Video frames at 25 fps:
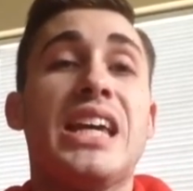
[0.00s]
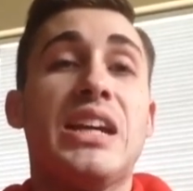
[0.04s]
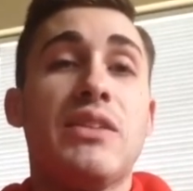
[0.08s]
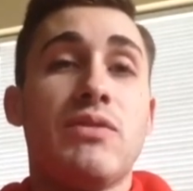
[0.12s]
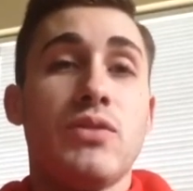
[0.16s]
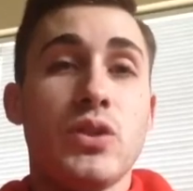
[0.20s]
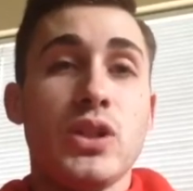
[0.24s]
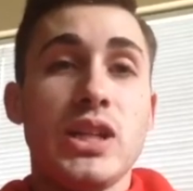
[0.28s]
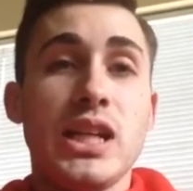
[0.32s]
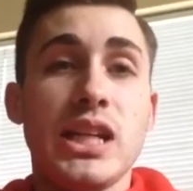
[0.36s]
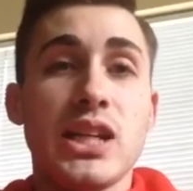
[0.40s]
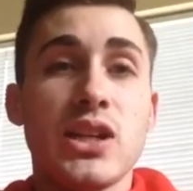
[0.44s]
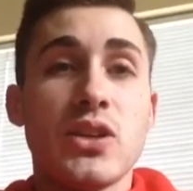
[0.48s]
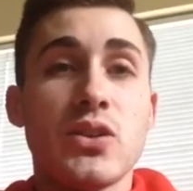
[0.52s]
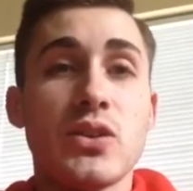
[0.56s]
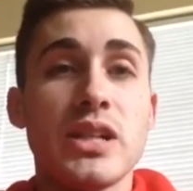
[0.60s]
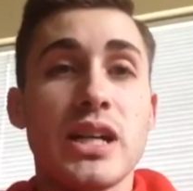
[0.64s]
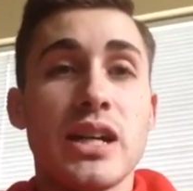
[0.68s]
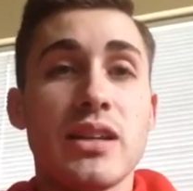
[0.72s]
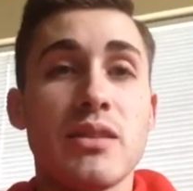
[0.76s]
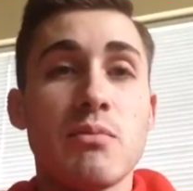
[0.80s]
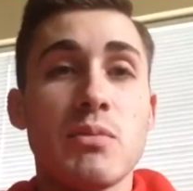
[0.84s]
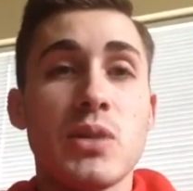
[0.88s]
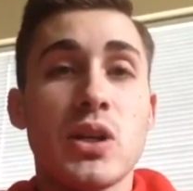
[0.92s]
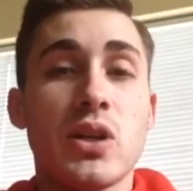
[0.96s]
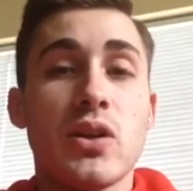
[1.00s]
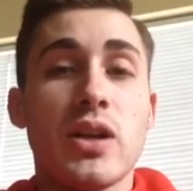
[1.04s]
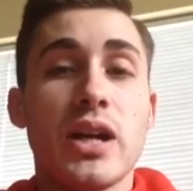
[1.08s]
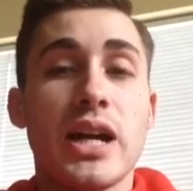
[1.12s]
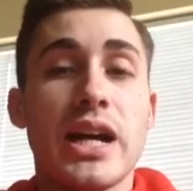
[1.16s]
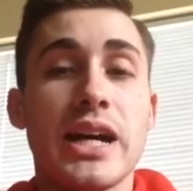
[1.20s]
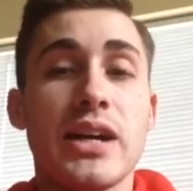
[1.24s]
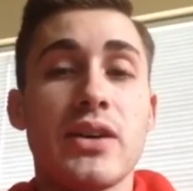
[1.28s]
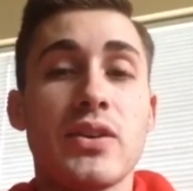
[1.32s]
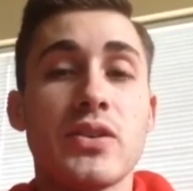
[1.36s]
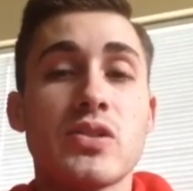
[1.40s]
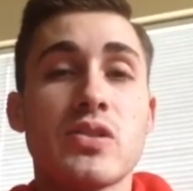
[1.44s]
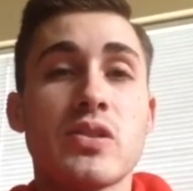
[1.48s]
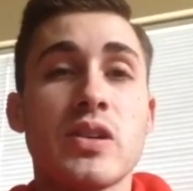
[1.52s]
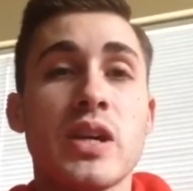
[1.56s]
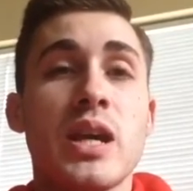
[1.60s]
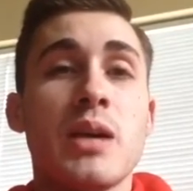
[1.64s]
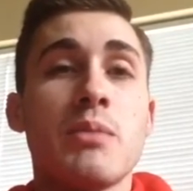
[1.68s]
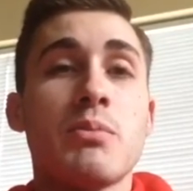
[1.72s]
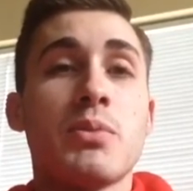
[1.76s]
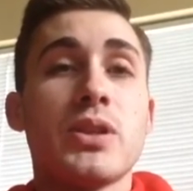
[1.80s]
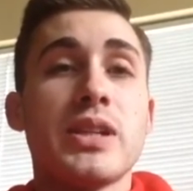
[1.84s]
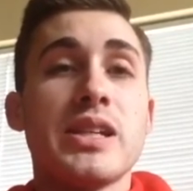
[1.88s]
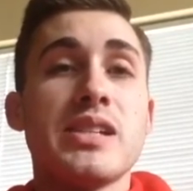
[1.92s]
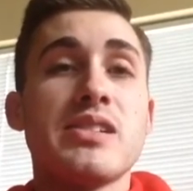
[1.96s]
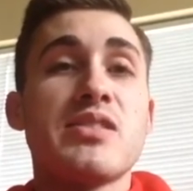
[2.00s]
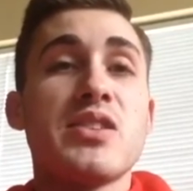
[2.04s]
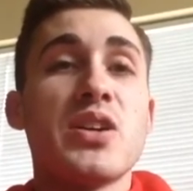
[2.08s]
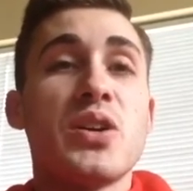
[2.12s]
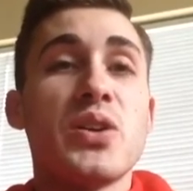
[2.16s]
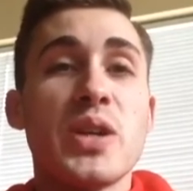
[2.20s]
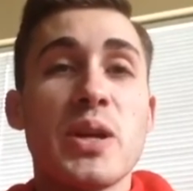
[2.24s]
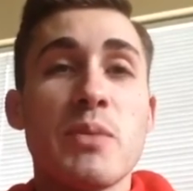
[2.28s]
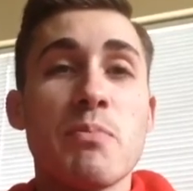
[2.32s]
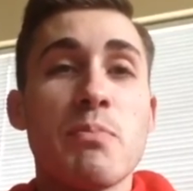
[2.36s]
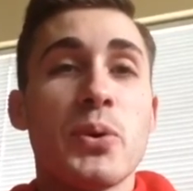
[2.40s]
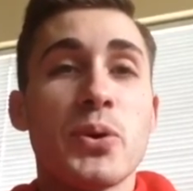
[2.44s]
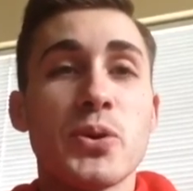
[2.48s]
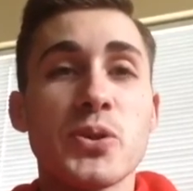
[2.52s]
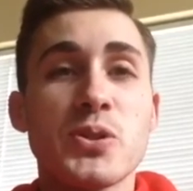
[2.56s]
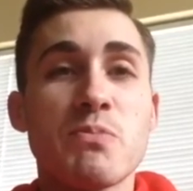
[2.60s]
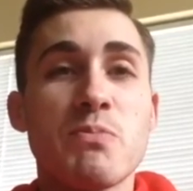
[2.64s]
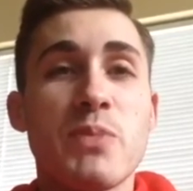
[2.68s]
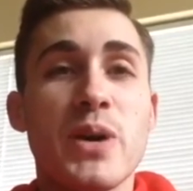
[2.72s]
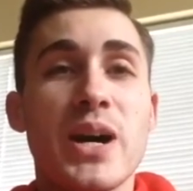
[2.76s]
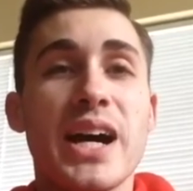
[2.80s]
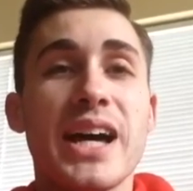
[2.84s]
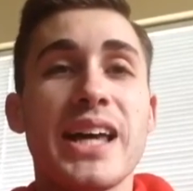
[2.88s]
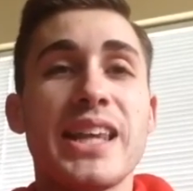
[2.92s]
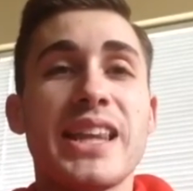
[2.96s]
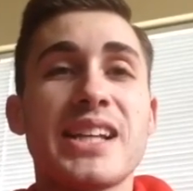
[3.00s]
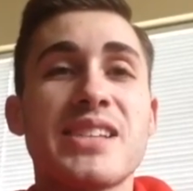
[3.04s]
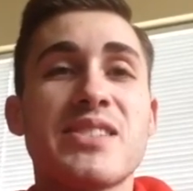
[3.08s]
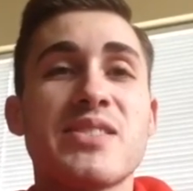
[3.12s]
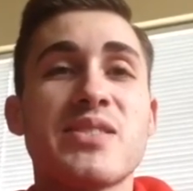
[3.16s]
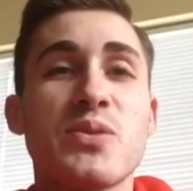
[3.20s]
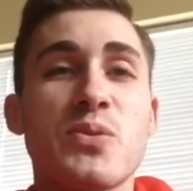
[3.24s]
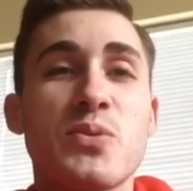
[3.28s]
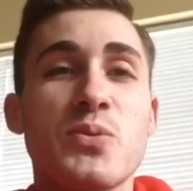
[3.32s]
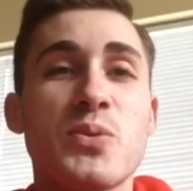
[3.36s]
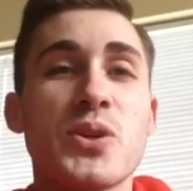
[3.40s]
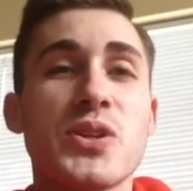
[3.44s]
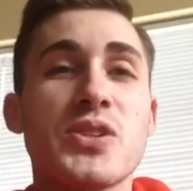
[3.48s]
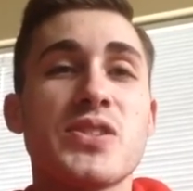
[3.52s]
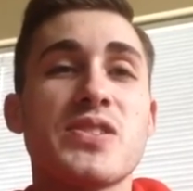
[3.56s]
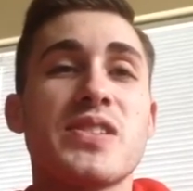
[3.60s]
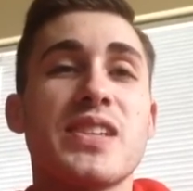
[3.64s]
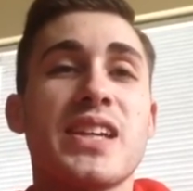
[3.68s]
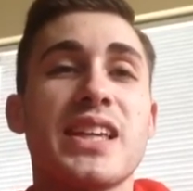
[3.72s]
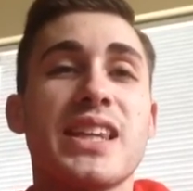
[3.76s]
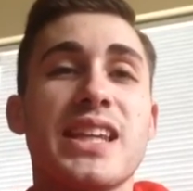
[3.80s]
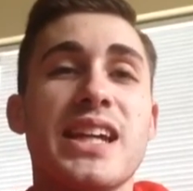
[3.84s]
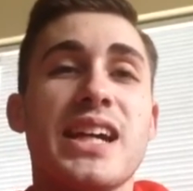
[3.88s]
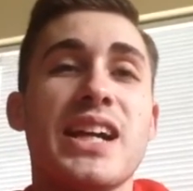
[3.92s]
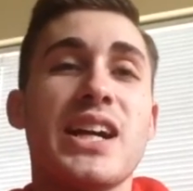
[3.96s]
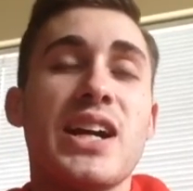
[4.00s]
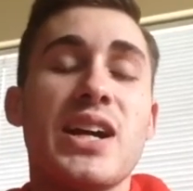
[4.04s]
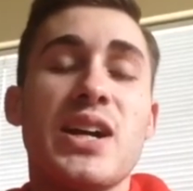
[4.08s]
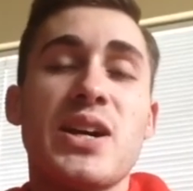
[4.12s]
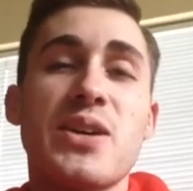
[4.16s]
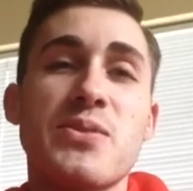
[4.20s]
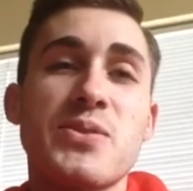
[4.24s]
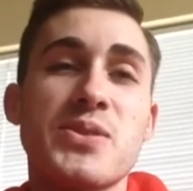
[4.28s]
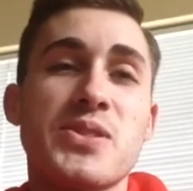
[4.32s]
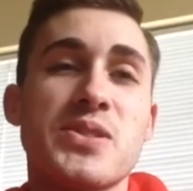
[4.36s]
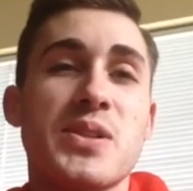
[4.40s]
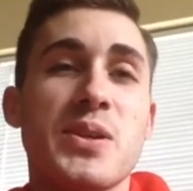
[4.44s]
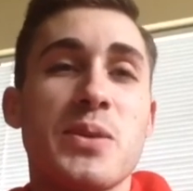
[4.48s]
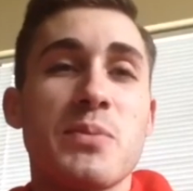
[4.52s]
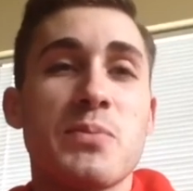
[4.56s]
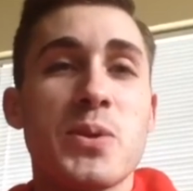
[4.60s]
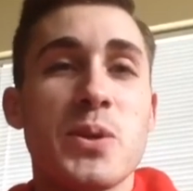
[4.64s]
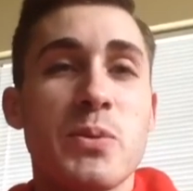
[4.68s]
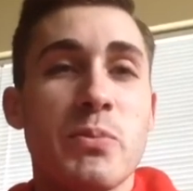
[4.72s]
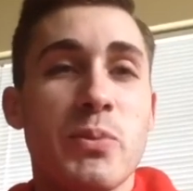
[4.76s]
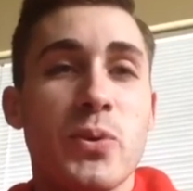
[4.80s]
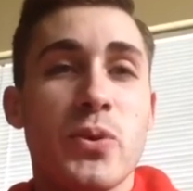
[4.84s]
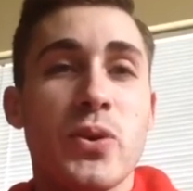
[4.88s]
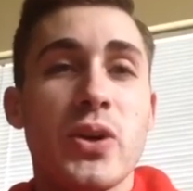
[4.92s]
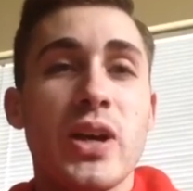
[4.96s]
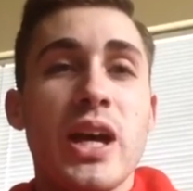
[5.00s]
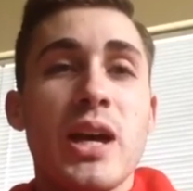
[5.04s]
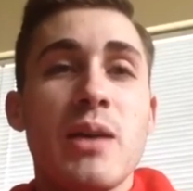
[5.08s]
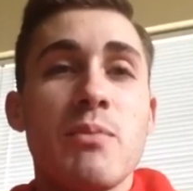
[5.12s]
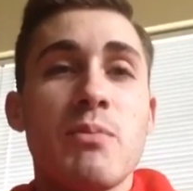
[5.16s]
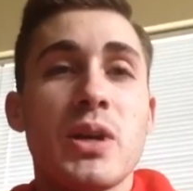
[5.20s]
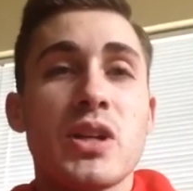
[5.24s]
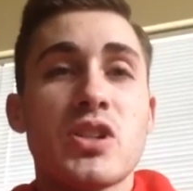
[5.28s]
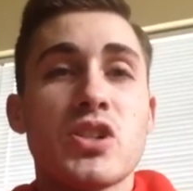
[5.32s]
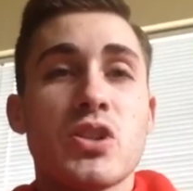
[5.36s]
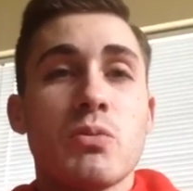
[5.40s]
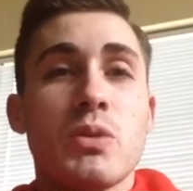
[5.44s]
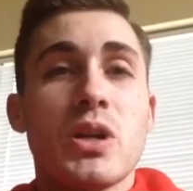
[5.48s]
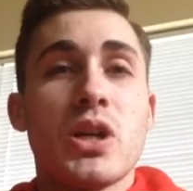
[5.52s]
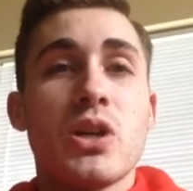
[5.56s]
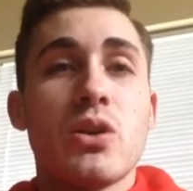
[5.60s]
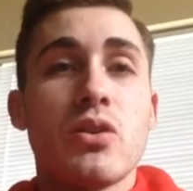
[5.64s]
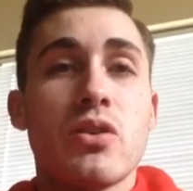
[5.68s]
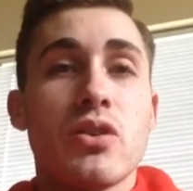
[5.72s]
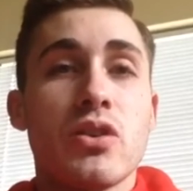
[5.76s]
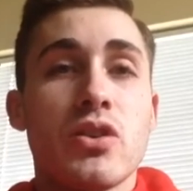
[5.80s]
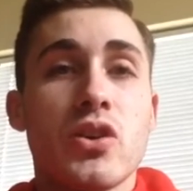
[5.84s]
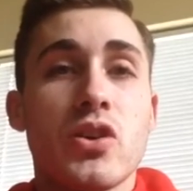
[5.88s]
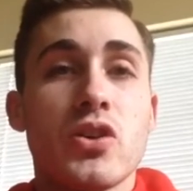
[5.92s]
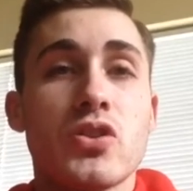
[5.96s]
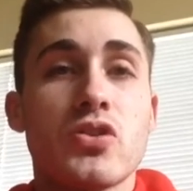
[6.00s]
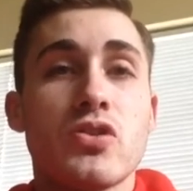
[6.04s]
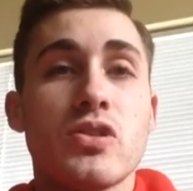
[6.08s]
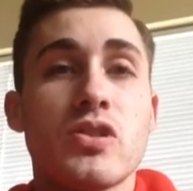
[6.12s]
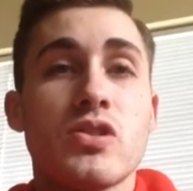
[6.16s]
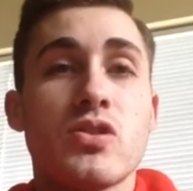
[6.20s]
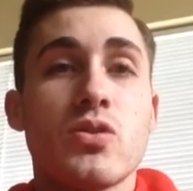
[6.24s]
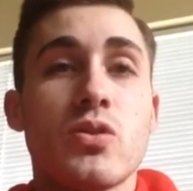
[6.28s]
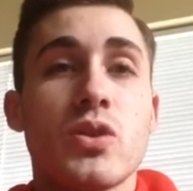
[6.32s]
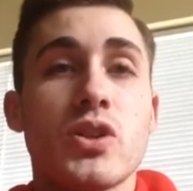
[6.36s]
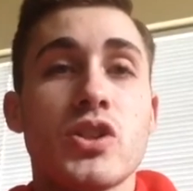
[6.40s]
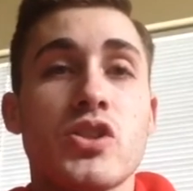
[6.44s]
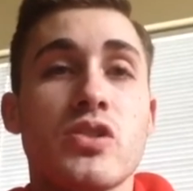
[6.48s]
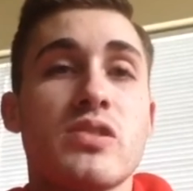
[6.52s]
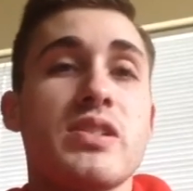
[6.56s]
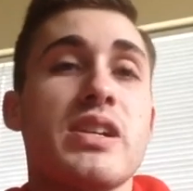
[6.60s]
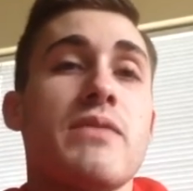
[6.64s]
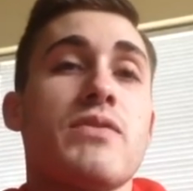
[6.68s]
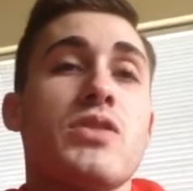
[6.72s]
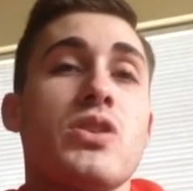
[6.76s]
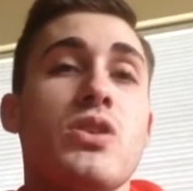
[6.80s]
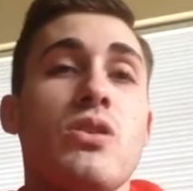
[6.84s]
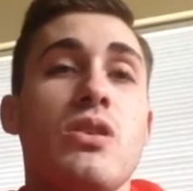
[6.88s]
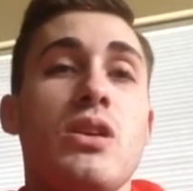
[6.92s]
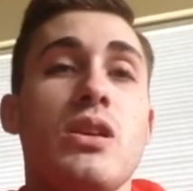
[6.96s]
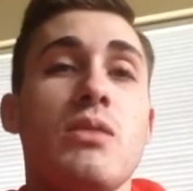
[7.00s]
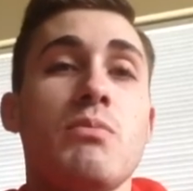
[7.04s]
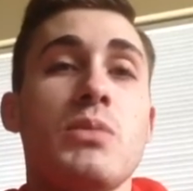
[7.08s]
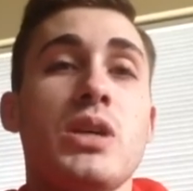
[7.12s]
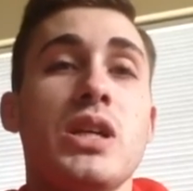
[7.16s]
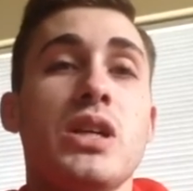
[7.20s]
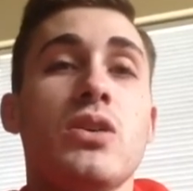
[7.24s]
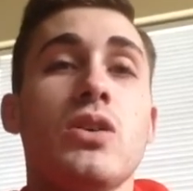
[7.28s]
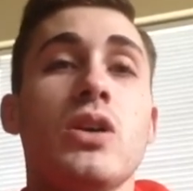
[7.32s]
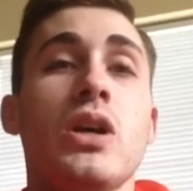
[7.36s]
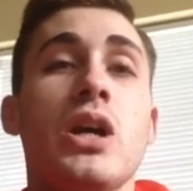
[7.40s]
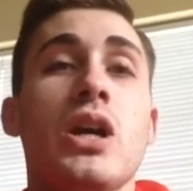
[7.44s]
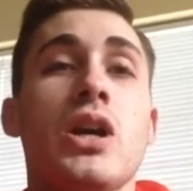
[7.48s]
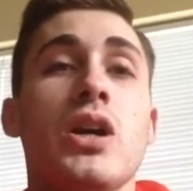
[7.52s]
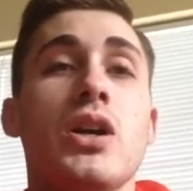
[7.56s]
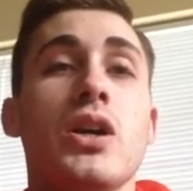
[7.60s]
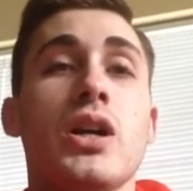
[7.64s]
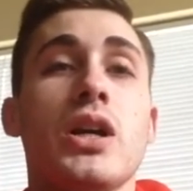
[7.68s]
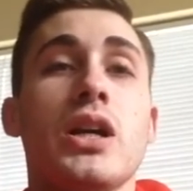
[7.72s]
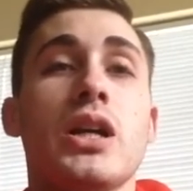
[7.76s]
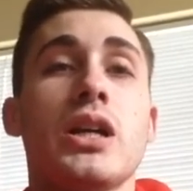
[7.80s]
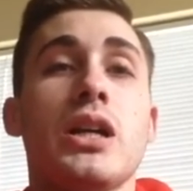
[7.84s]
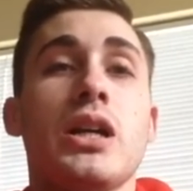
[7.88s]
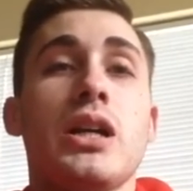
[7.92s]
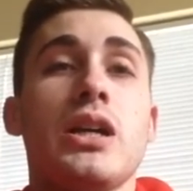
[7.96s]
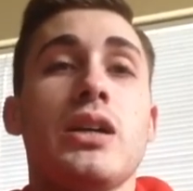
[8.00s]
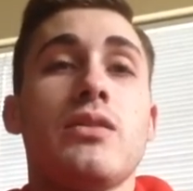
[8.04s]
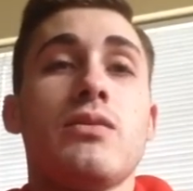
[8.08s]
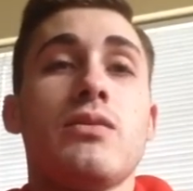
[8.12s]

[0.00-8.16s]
If you need to go down the middle aisles, please don't impulse buy. That's the worst thing there. I always tell people, make sure we go into the grocery store just after you eat a meal or